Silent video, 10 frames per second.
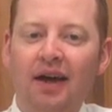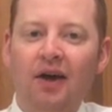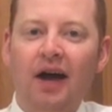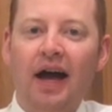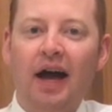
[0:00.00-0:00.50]

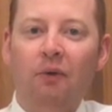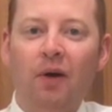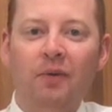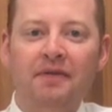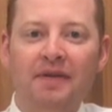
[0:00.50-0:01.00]
what
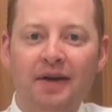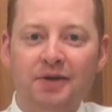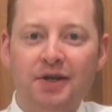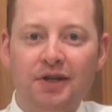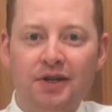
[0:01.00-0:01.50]
we found you
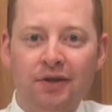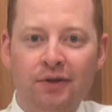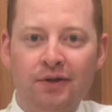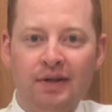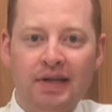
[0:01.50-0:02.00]
can
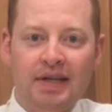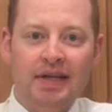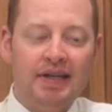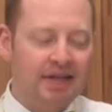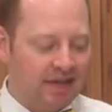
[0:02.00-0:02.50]
do
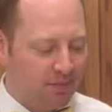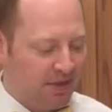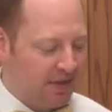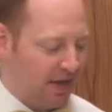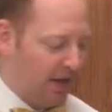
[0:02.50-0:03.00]
is simply
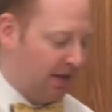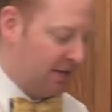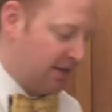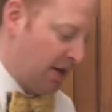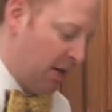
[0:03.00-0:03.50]
take
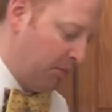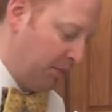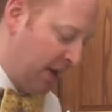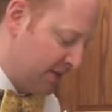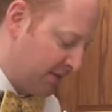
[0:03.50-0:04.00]
some
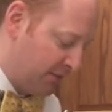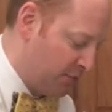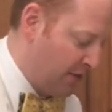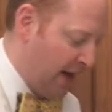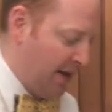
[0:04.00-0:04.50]
plastic food
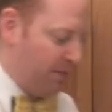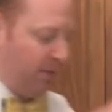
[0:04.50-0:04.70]
wrap,